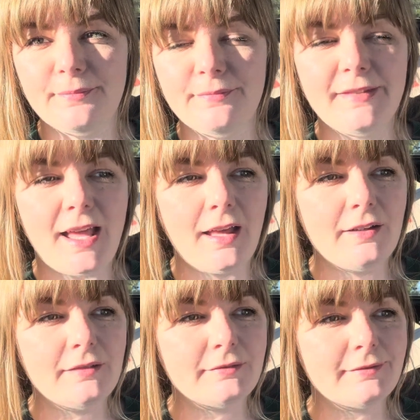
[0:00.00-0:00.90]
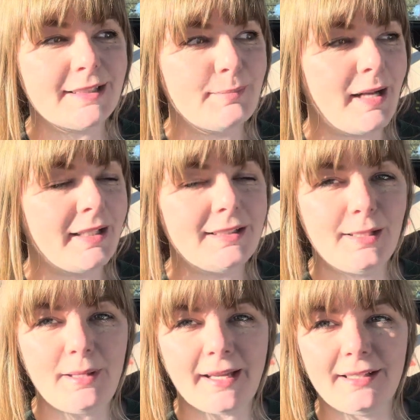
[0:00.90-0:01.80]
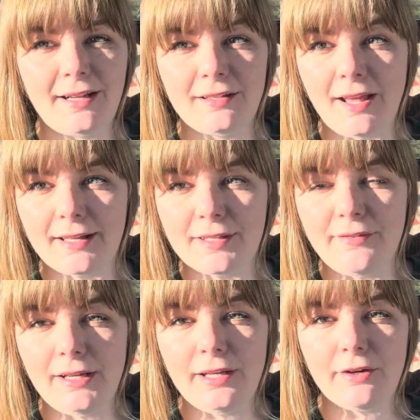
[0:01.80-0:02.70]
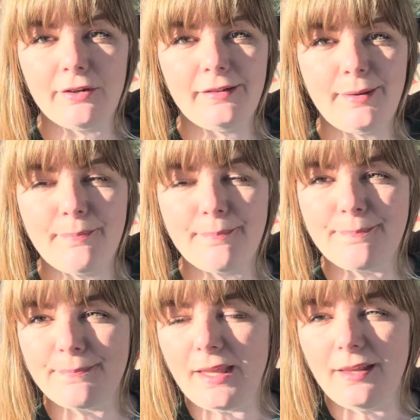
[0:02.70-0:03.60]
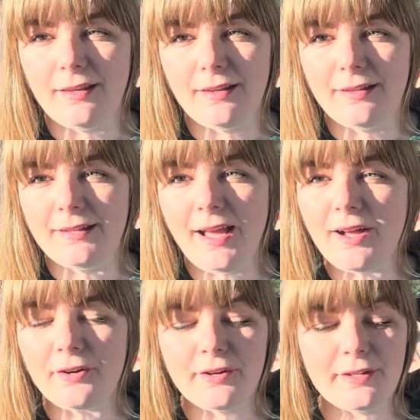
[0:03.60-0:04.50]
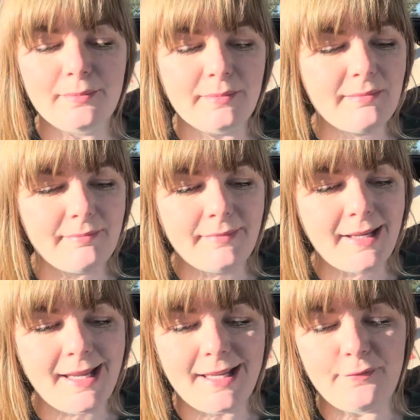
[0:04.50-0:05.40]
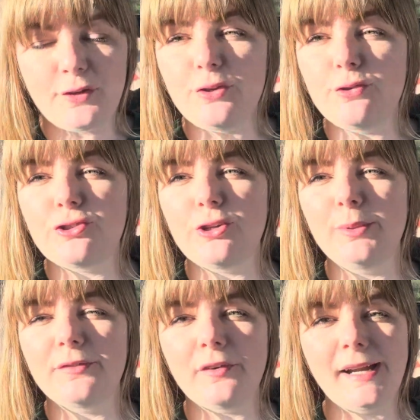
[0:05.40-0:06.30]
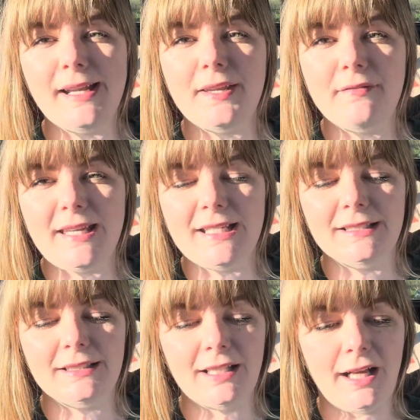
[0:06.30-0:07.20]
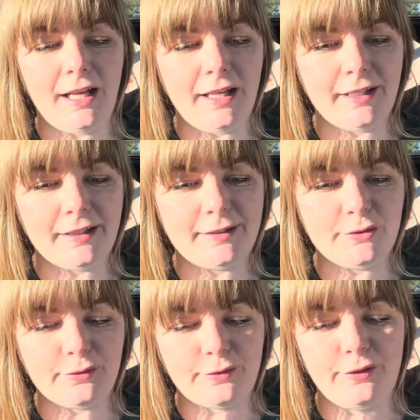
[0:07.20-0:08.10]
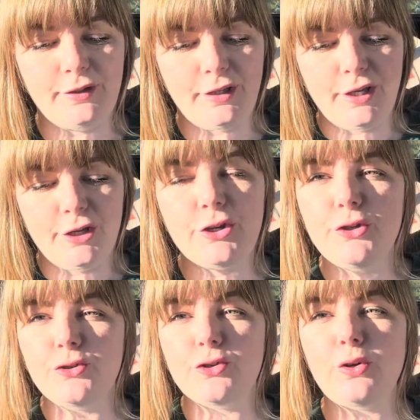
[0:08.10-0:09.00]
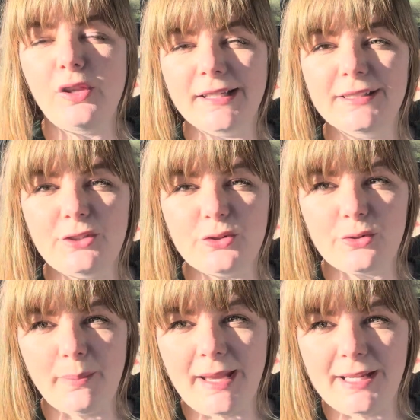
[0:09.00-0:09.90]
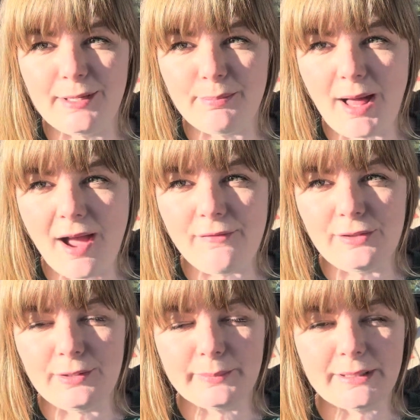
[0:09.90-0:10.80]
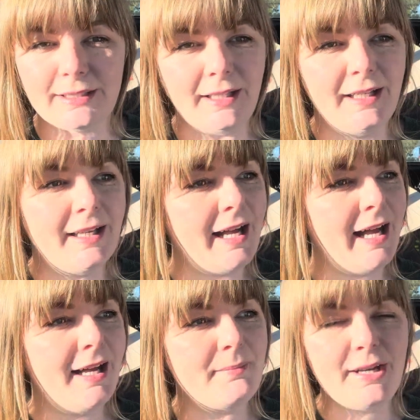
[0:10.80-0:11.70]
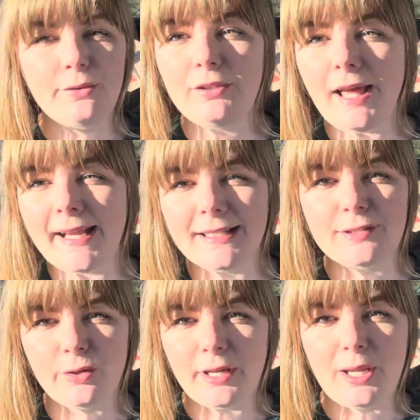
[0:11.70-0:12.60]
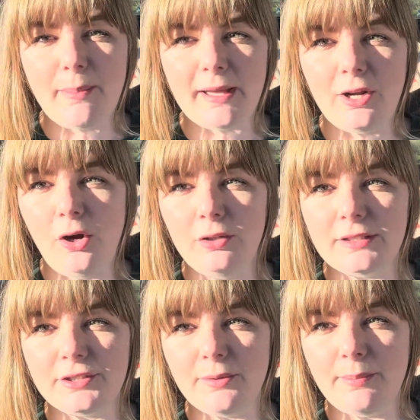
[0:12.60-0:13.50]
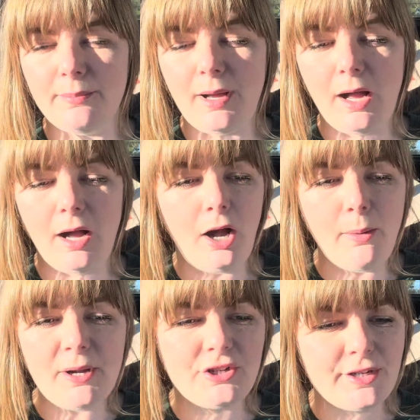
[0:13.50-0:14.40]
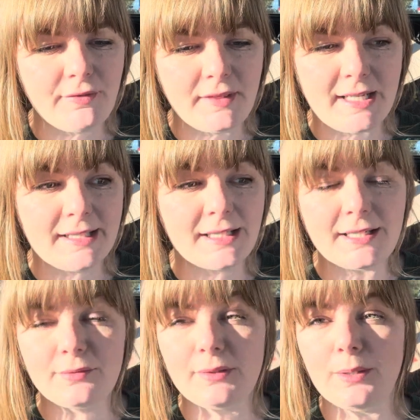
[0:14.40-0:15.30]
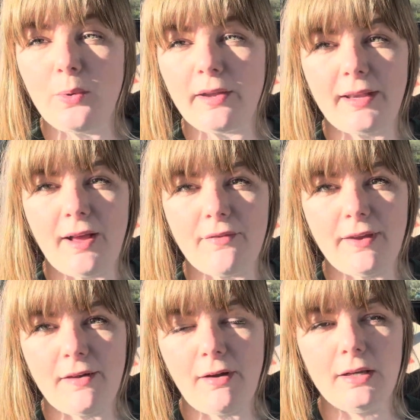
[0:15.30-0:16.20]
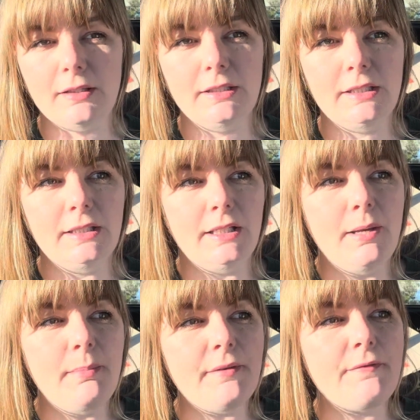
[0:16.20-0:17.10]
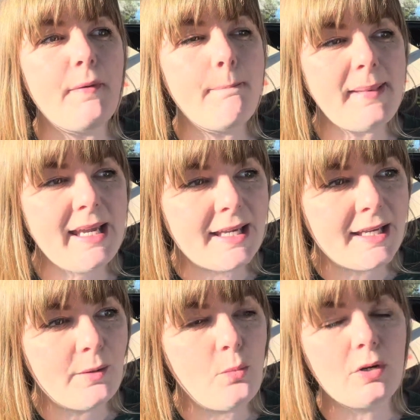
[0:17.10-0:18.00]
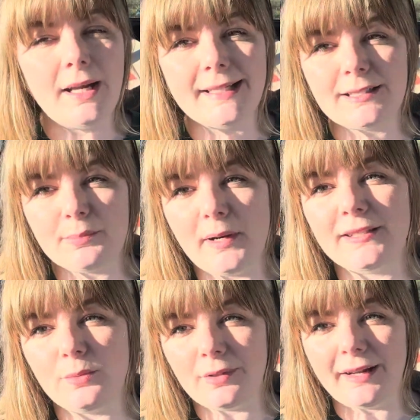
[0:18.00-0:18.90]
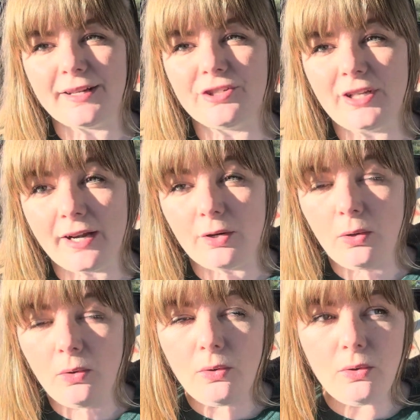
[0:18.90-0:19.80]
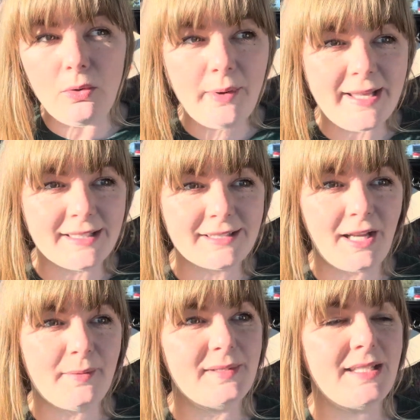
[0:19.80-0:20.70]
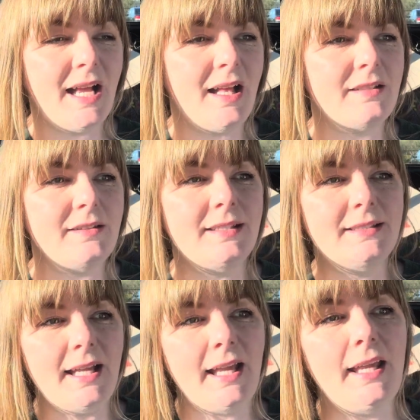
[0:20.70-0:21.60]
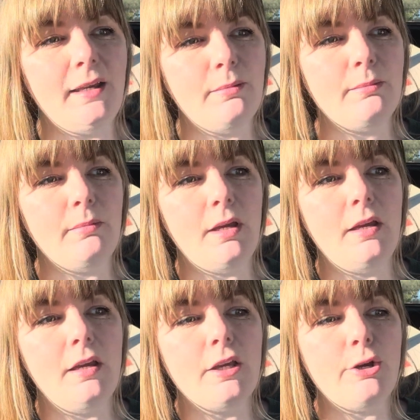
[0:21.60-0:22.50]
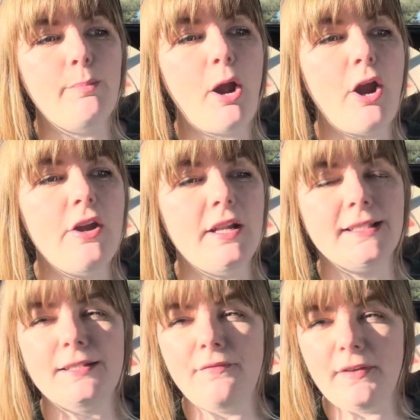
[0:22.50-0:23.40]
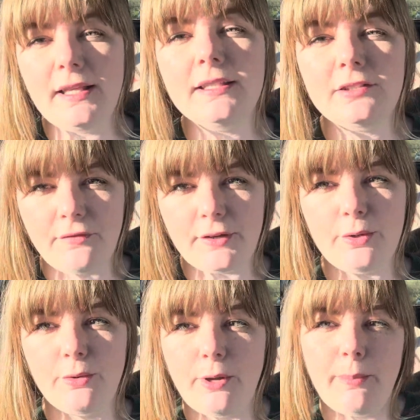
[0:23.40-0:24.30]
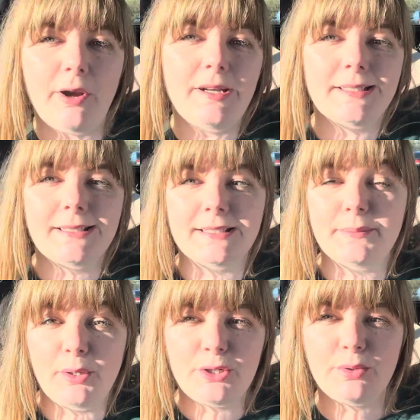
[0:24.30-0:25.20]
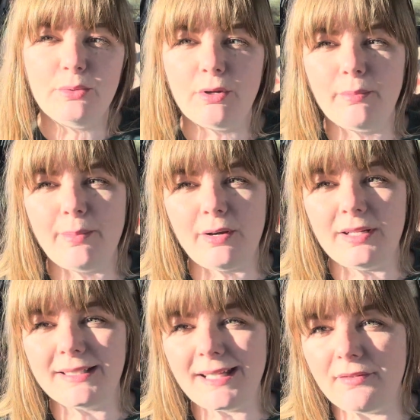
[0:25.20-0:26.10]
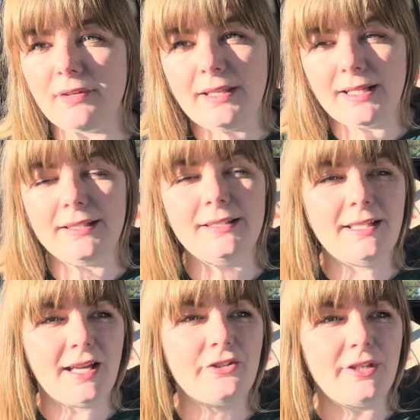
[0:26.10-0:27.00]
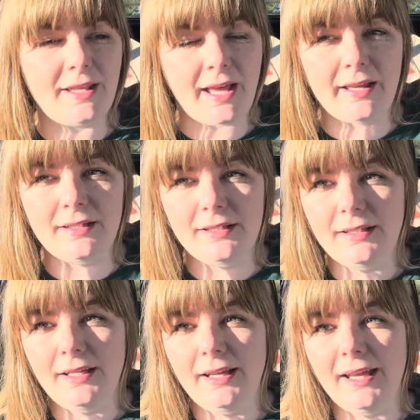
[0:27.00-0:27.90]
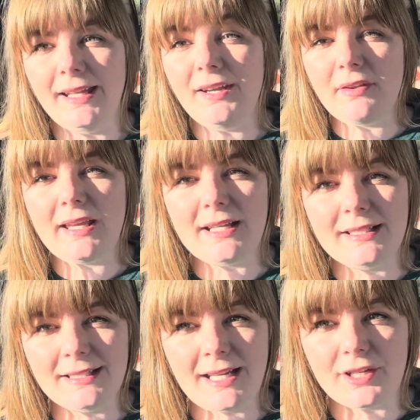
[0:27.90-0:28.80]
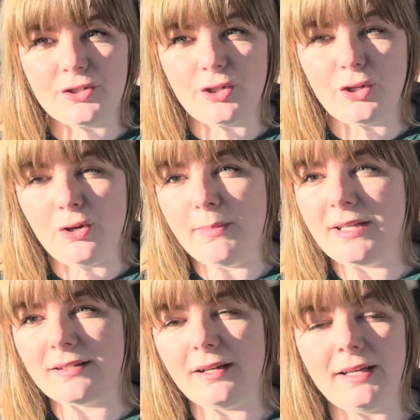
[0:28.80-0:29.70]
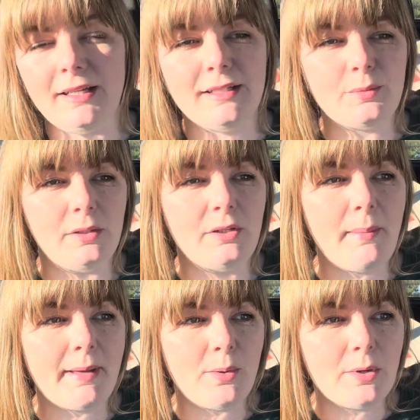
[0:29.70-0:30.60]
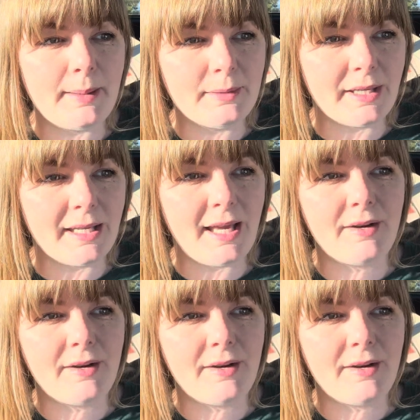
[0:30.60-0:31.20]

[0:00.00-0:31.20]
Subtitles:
Now, this might seem like an unlikely video. The algorithm for YouTube or for any of these sort of controlling social media platforms, they don't like us talking about a whole bunch of different things, and it doesn't really work in our favor. But for me, and what I express and what I share, it always comes down to the same components: philosophical components and spiritual components. Everything is attached to that, and everything is attached to human design as well, no matter what I'm looking at.